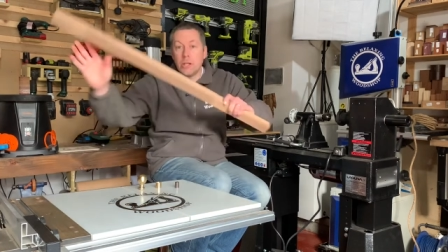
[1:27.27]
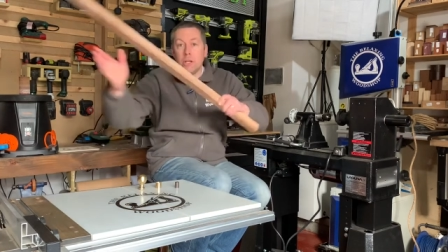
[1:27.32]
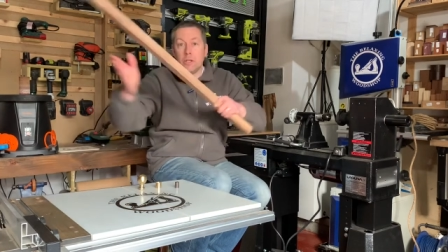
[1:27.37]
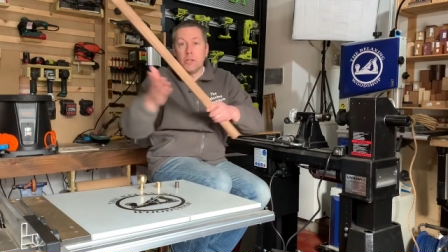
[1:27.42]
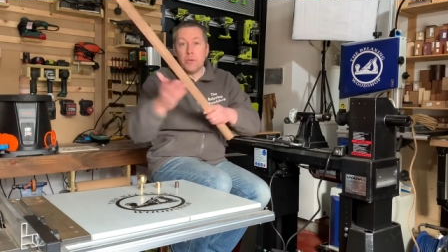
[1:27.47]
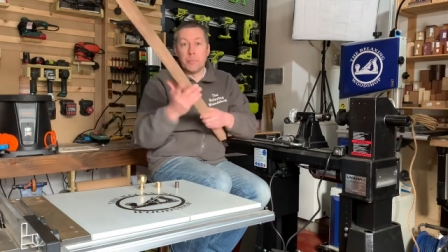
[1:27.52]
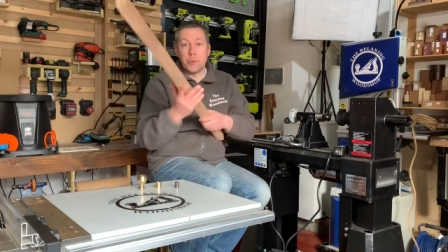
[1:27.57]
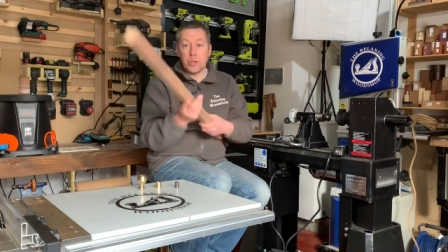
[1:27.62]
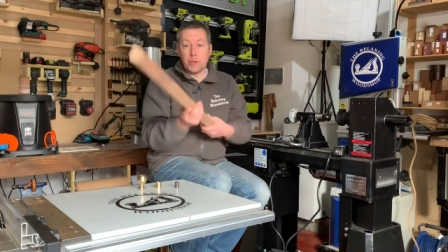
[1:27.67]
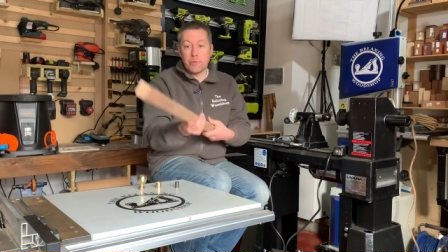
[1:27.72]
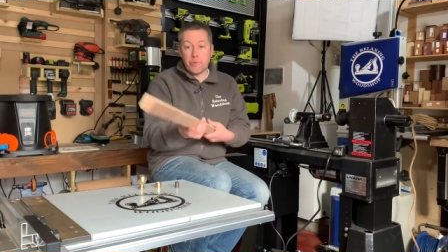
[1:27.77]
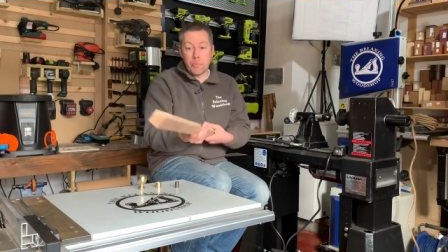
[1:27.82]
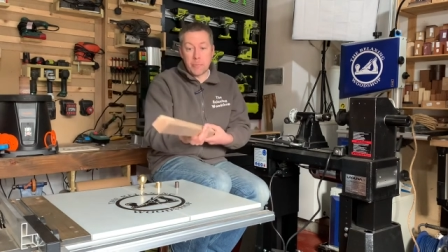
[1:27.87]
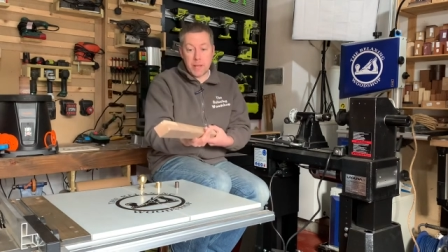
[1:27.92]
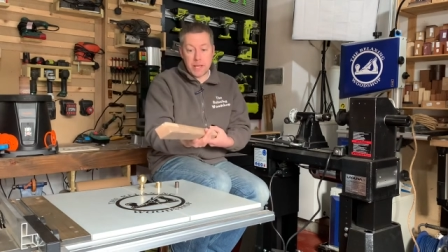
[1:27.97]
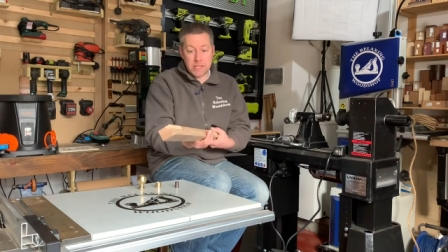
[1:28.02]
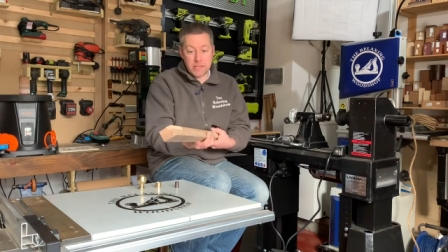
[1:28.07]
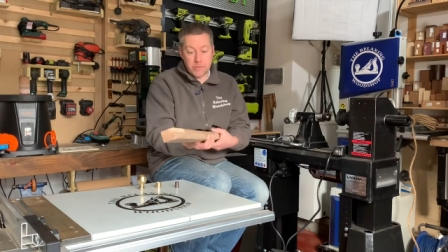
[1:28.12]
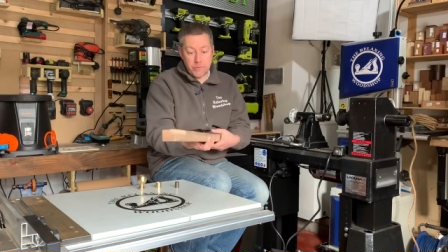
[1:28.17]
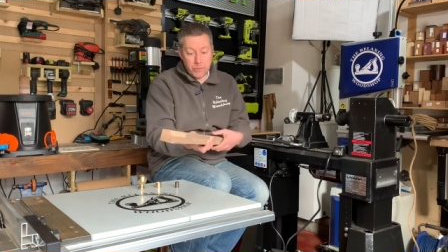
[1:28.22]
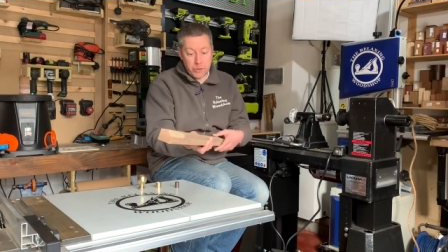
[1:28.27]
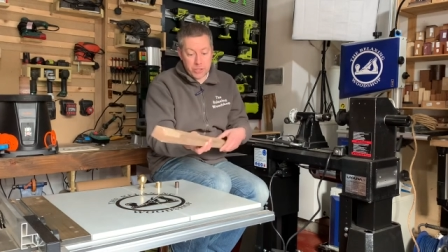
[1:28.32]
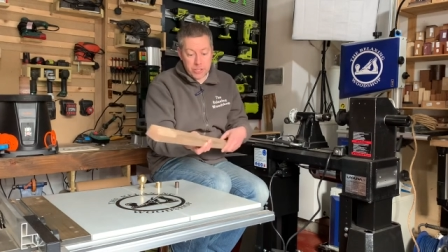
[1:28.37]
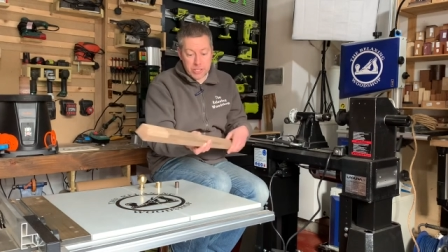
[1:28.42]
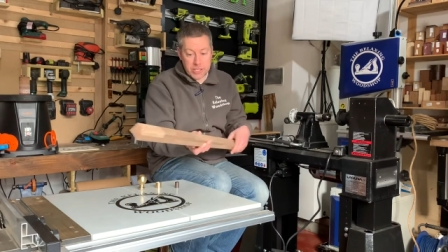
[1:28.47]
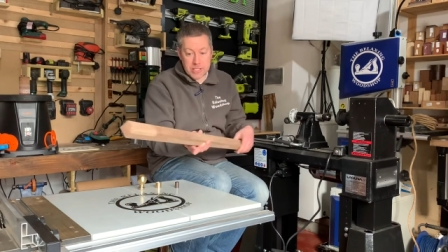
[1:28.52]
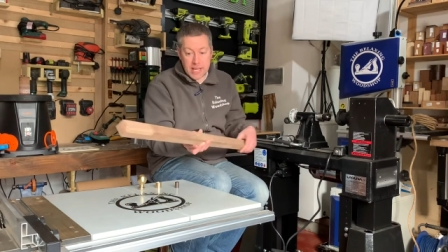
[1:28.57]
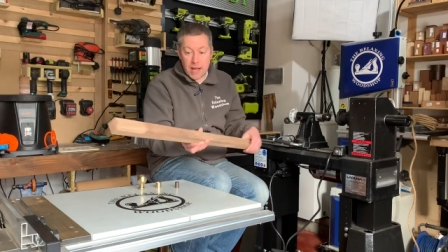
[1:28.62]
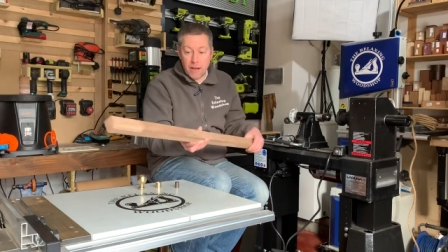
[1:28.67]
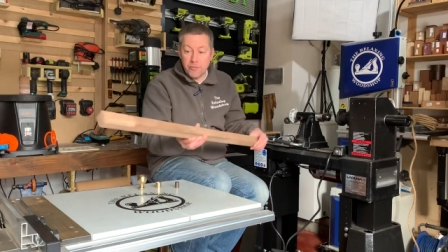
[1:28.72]
the beautiful piece of wood
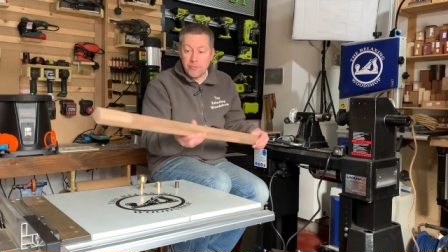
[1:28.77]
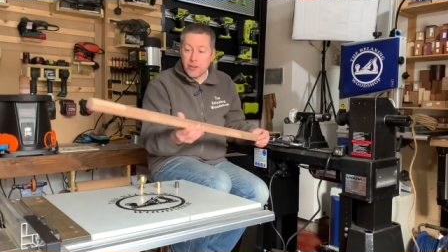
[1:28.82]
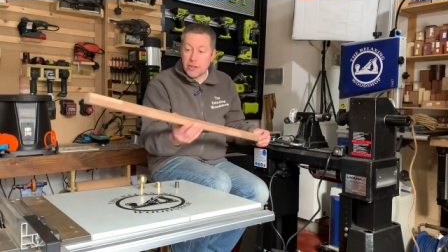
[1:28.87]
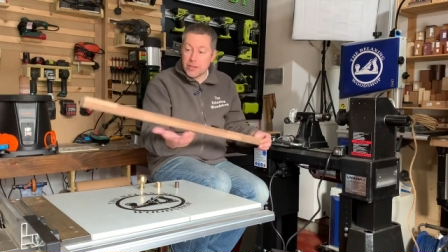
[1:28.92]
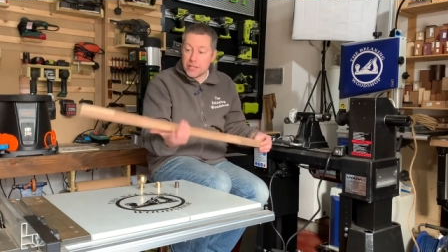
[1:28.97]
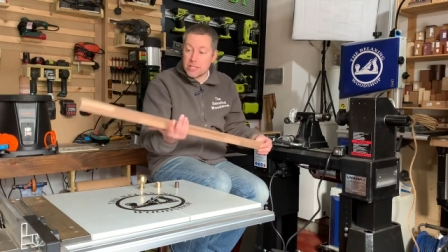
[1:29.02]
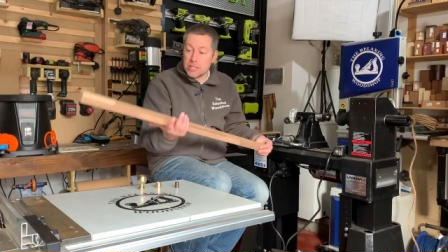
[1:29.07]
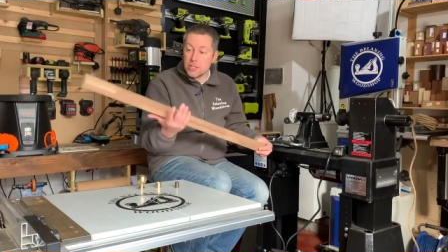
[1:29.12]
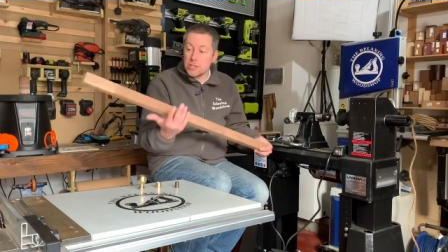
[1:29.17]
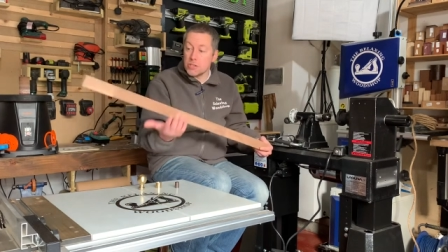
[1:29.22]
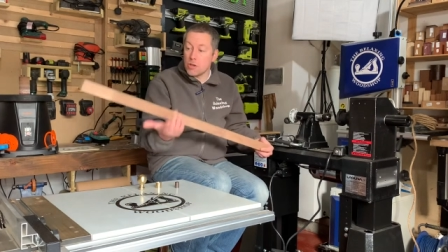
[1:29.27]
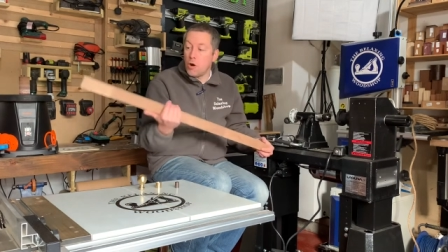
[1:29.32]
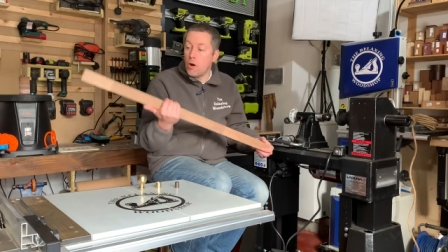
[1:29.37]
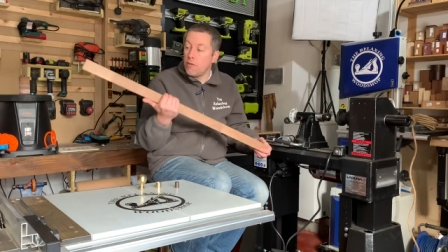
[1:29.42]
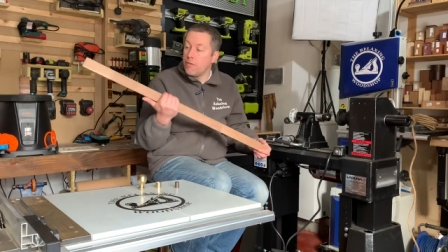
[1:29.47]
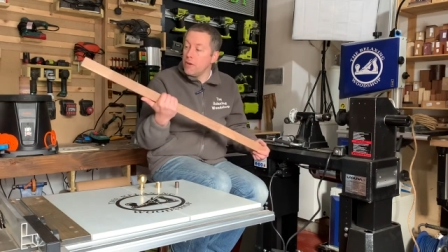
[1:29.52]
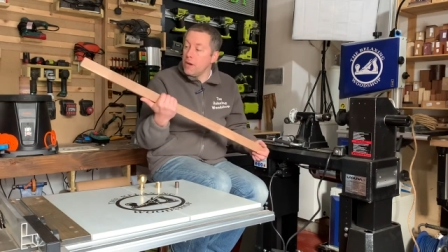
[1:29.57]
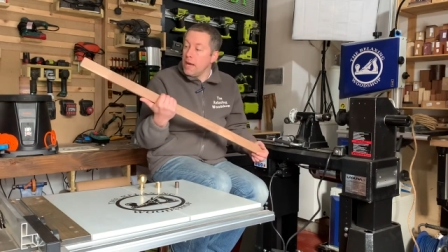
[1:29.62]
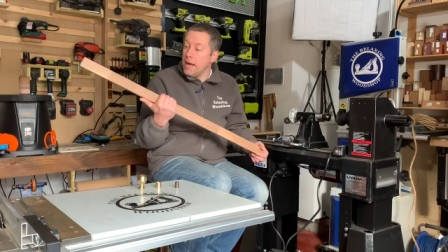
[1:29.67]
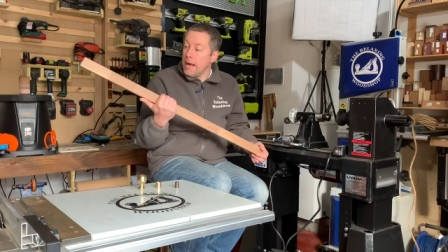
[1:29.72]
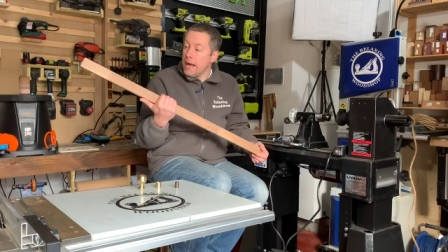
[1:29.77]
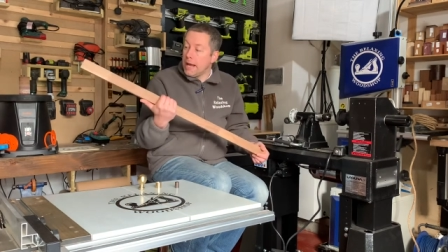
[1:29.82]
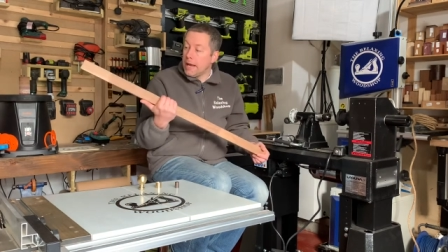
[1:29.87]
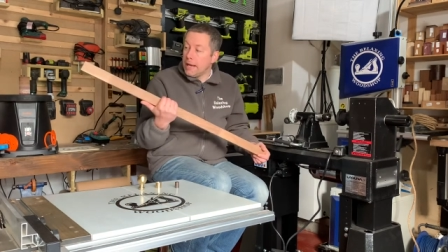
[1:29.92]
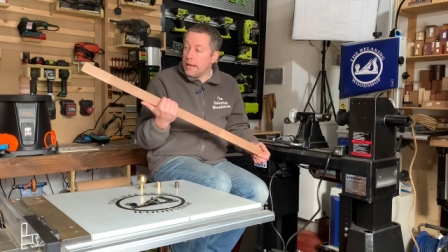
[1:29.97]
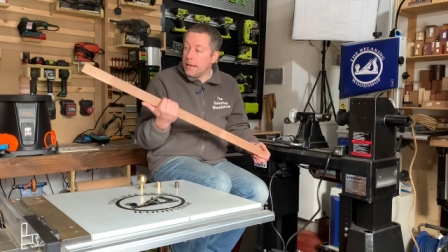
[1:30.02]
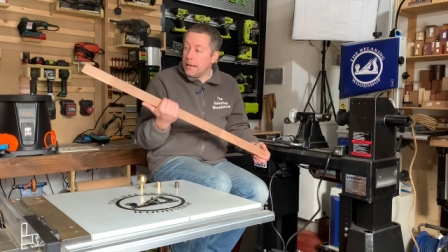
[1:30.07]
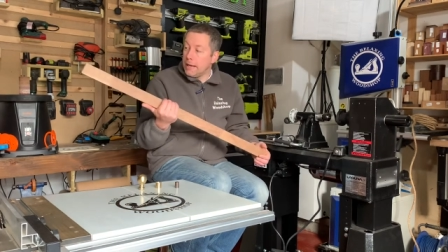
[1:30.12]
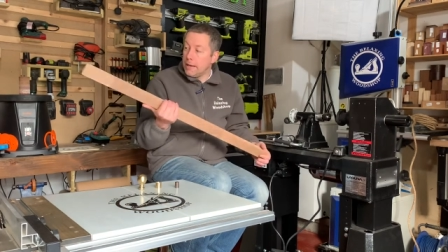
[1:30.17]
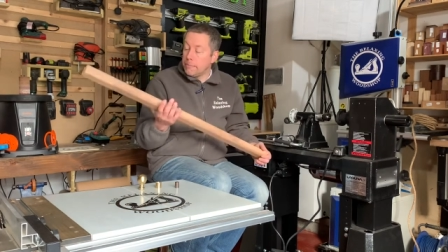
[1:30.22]
itself. Now this is off
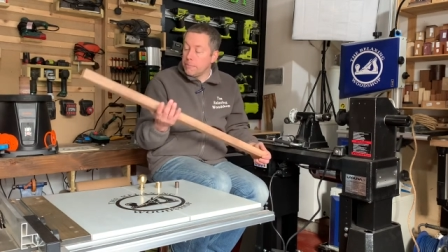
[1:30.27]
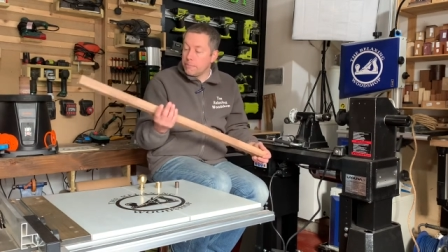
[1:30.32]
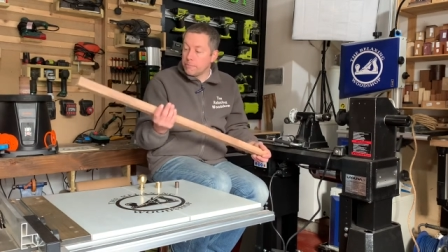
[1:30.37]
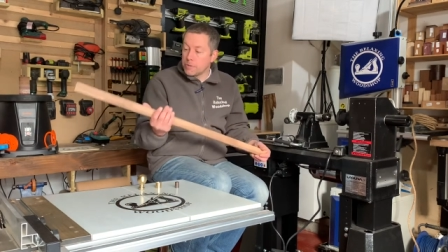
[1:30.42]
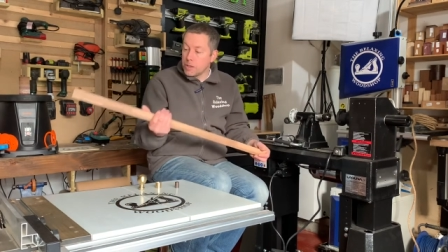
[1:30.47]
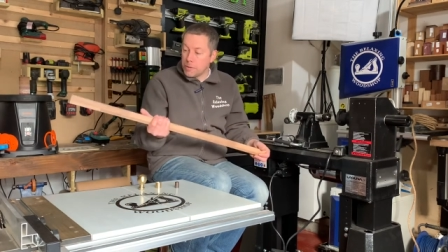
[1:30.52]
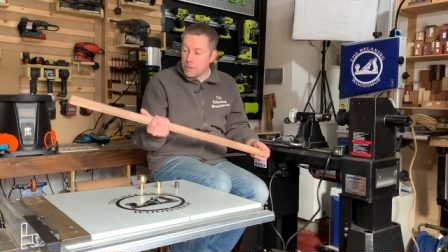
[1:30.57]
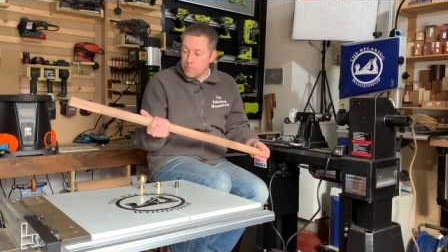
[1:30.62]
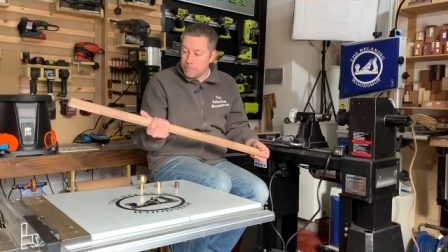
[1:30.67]
um,